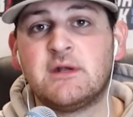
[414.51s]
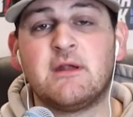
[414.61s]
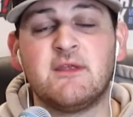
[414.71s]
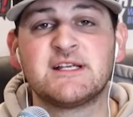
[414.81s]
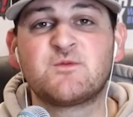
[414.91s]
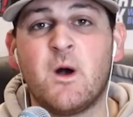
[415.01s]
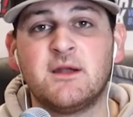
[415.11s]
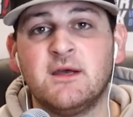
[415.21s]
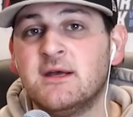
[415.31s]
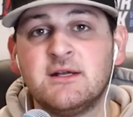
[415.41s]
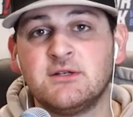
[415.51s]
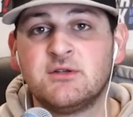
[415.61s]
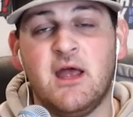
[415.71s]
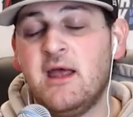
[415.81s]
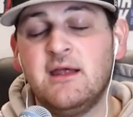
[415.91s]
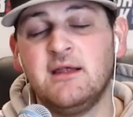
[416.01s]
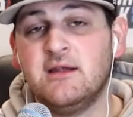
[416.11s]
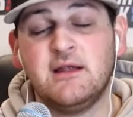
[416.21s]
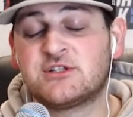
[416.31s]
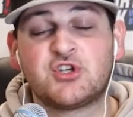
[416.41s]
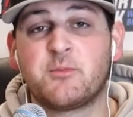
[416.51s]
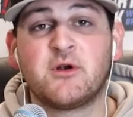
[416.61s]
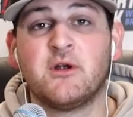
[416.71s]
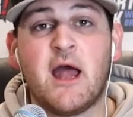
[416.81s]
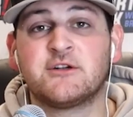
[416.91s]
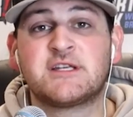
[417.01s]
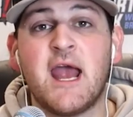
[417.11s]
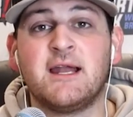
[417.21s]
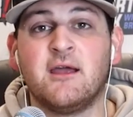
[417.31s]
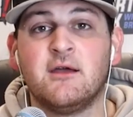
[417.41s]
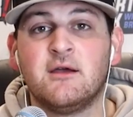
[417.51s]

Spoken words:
into this one. It's super entertaining.